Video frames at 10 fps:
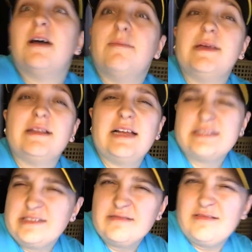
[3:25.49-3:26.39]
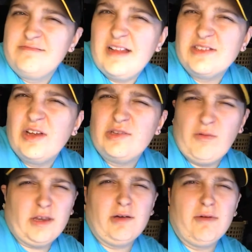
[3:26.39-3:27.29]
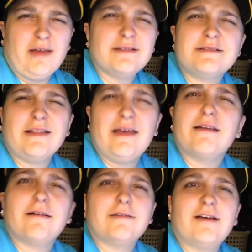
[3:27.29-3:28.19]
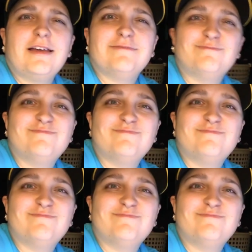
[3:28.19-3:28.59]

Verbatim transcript: I mean, that's it's only twenty away. That's not that hard, right?